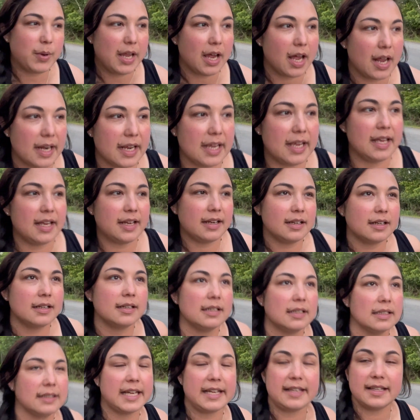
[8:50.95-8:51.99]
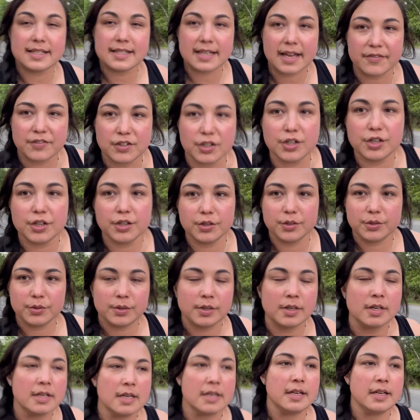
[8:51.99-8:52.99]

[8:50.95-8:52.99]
got in late this afternoon.